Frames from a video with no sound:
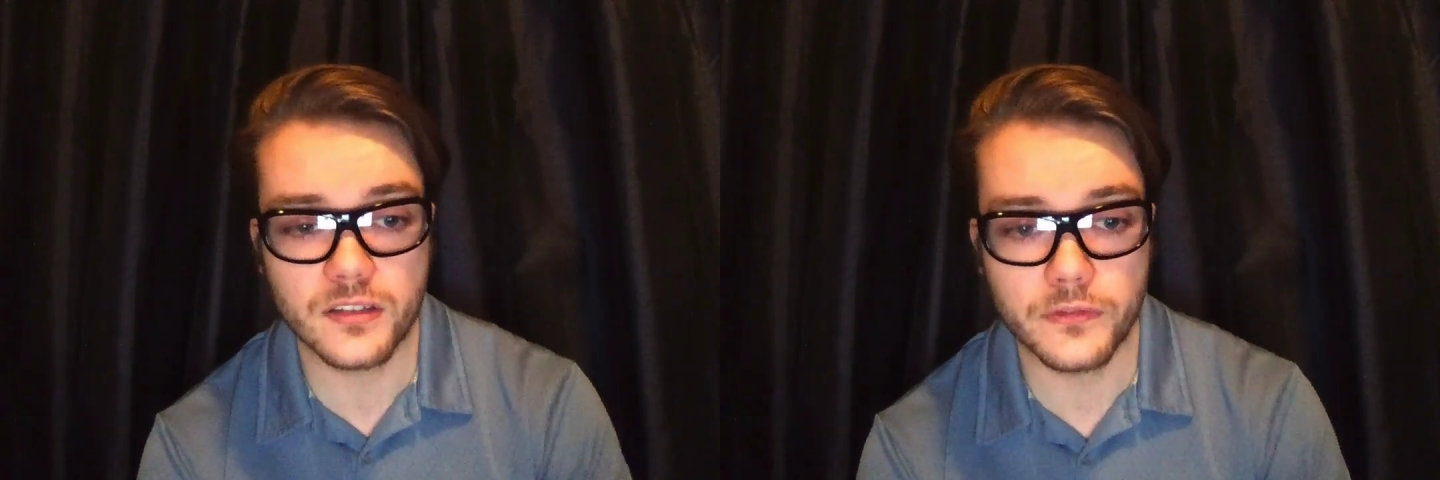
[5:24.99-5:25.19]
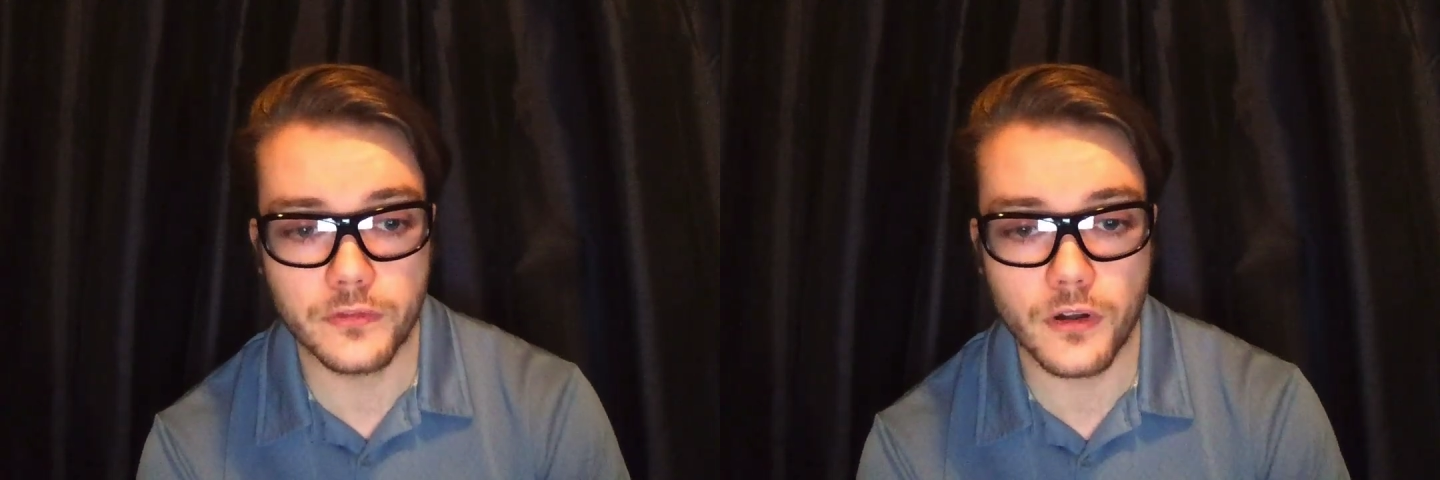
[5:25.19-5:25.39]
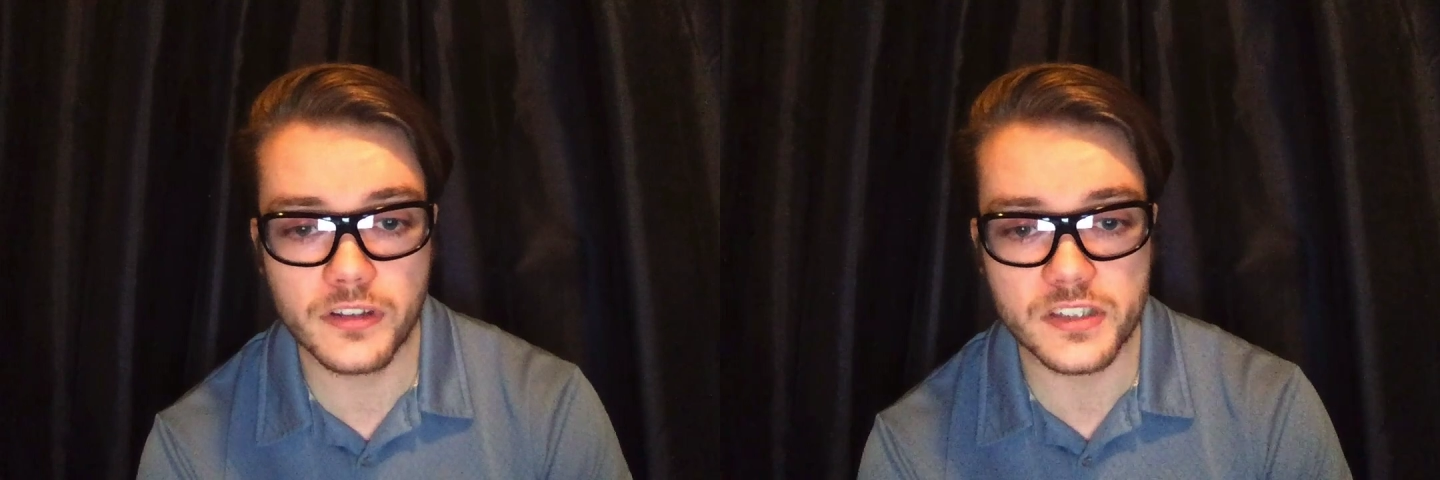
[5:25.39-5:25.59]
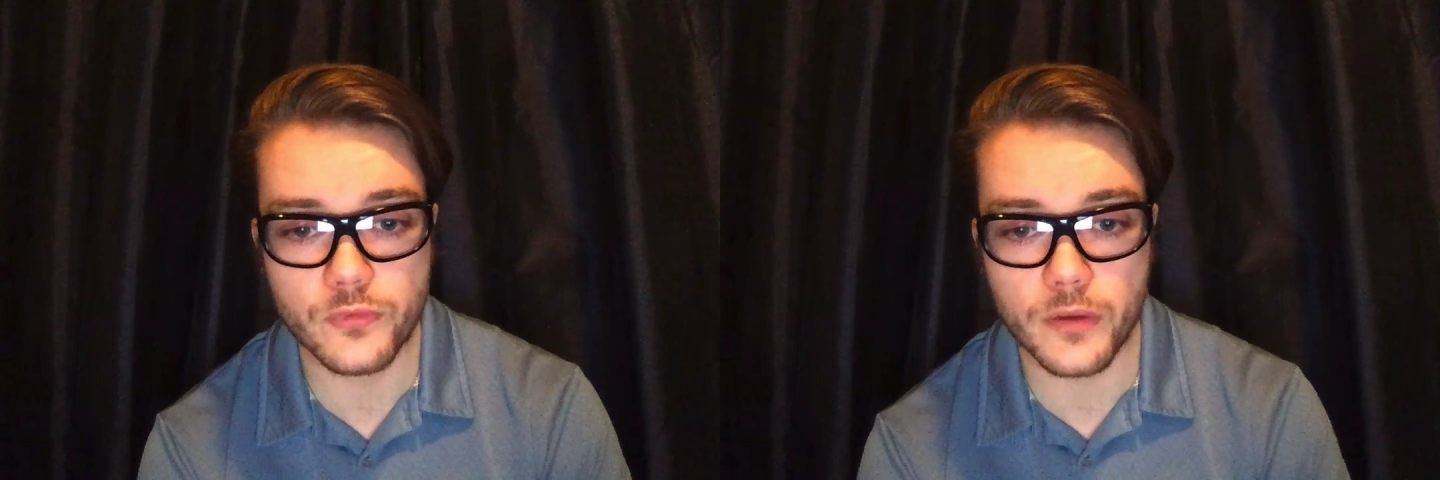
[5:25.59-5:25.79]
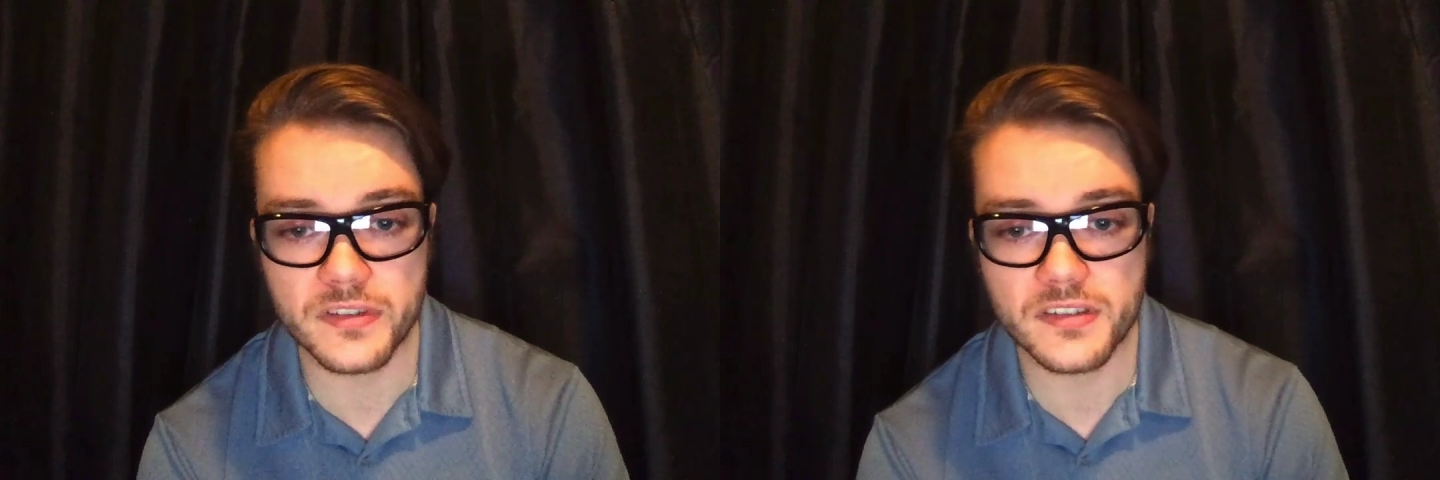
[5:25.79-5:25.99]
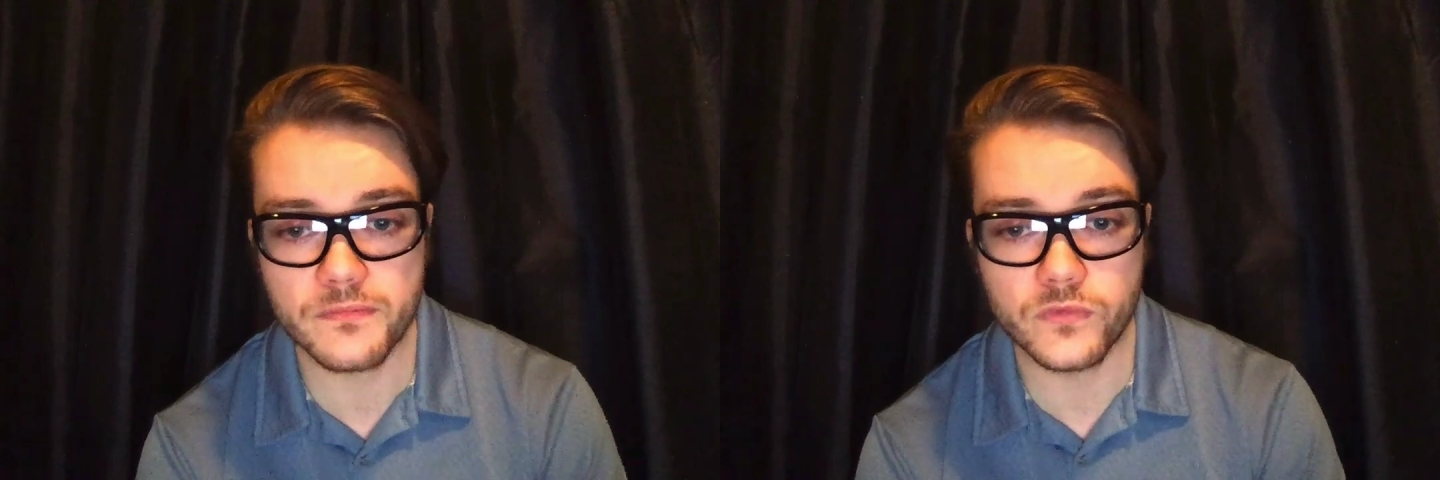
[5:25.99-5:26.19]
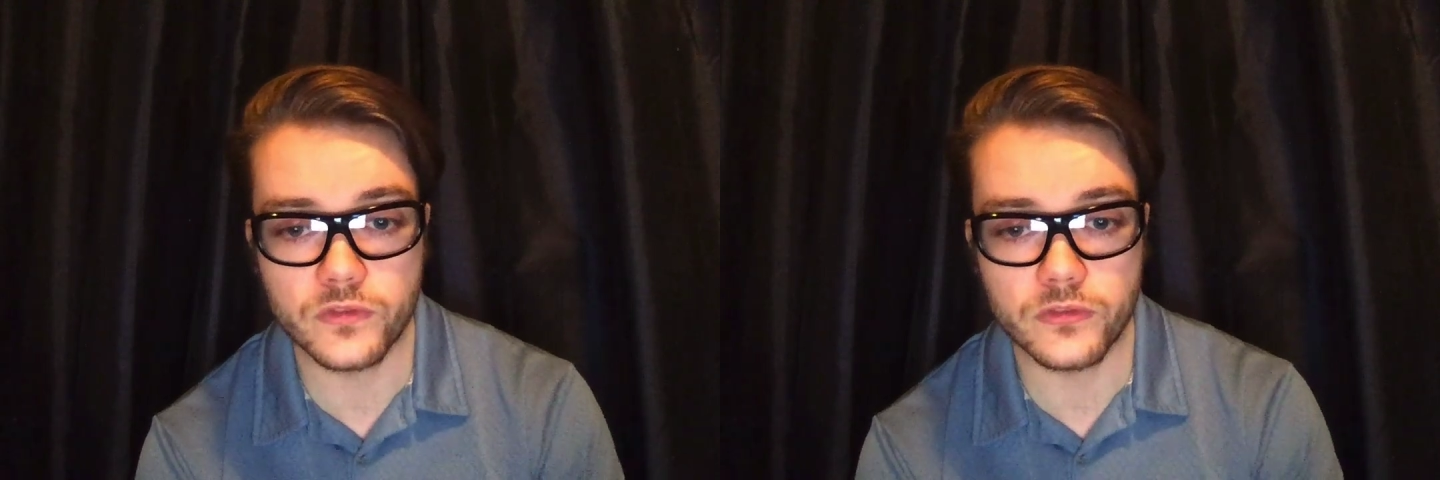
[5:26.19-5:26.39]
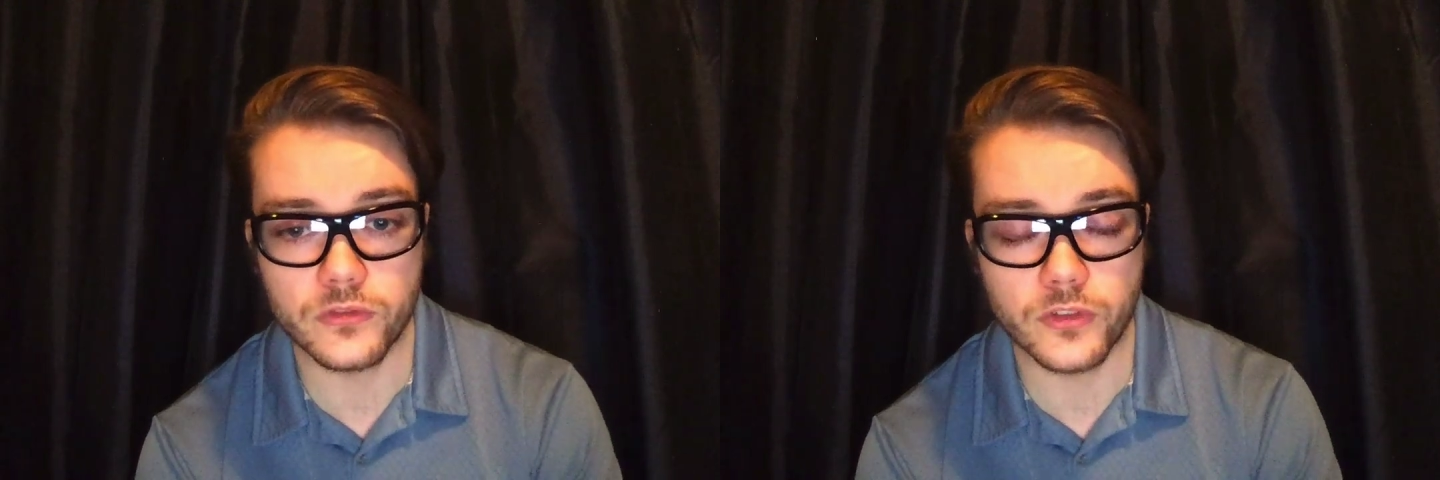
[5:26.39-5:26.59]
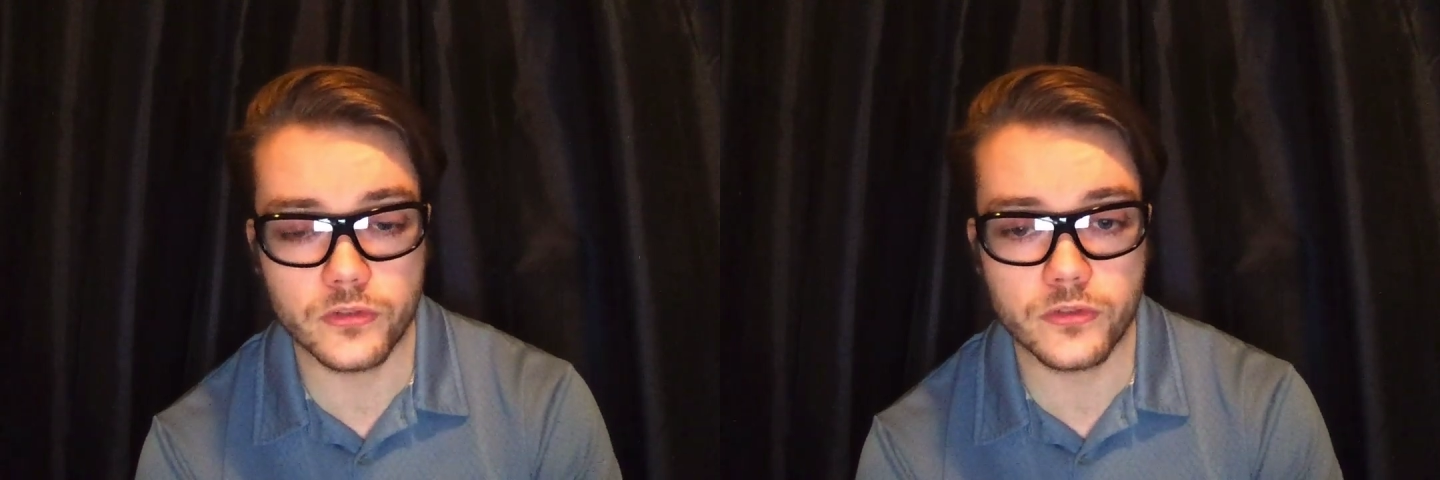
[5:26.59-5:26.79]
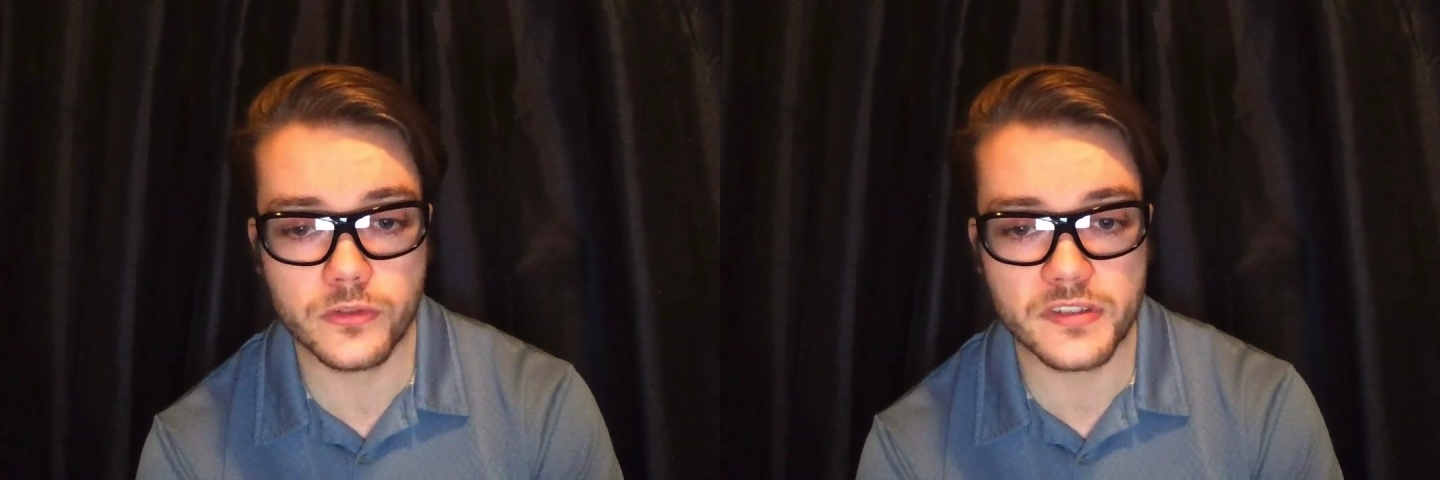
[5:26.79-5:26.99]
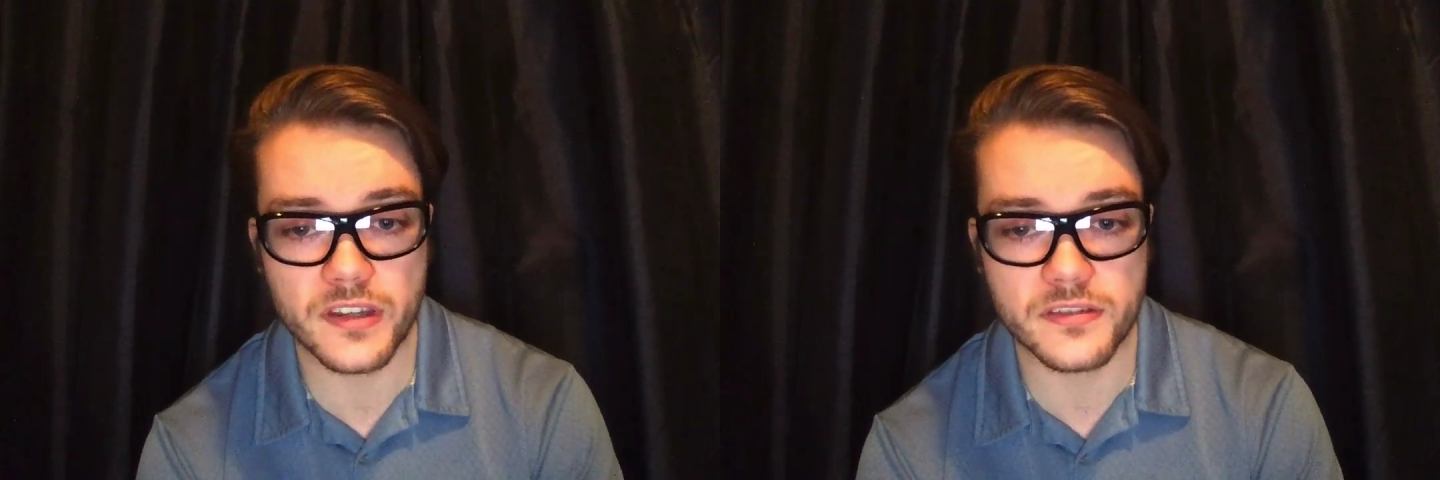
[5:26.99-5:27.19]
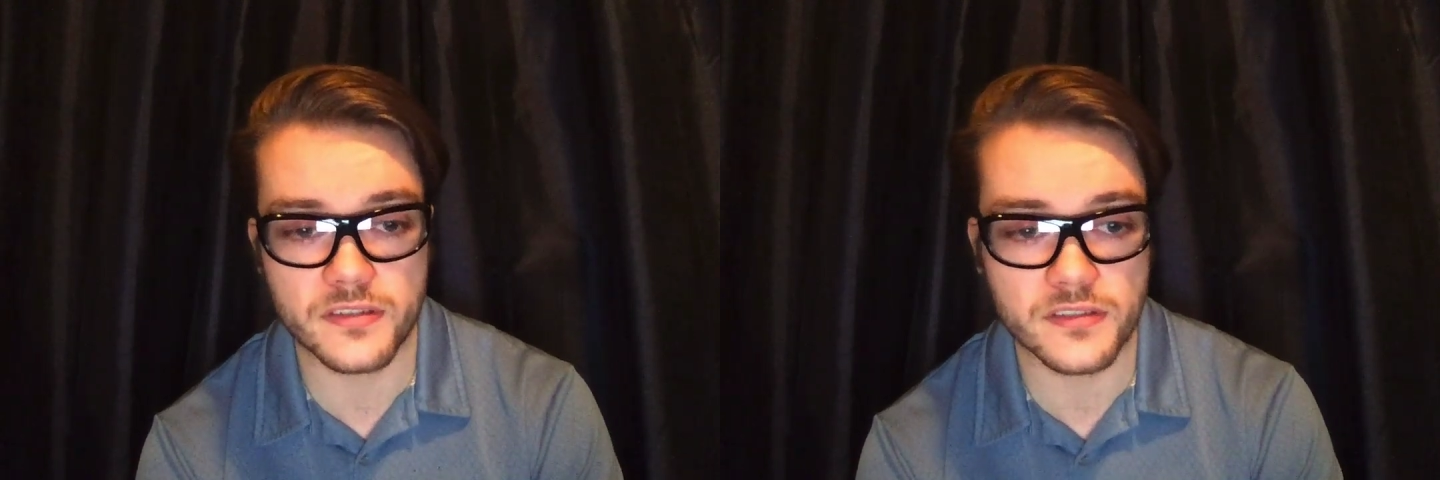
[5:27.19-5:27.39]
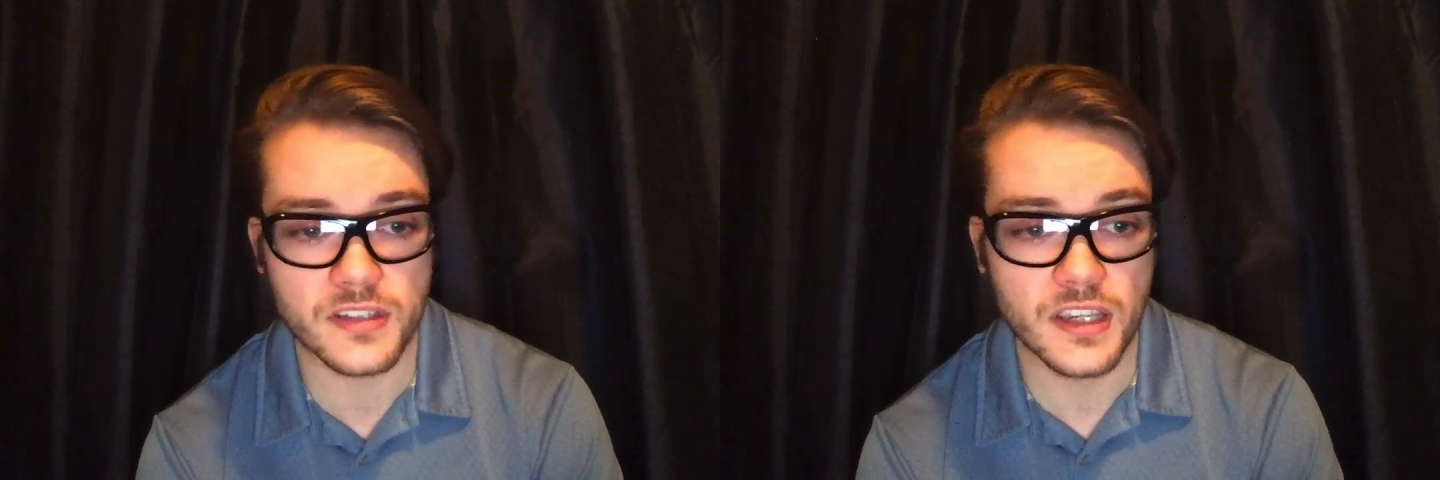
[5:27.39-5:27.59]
for all its promise, the neurosciences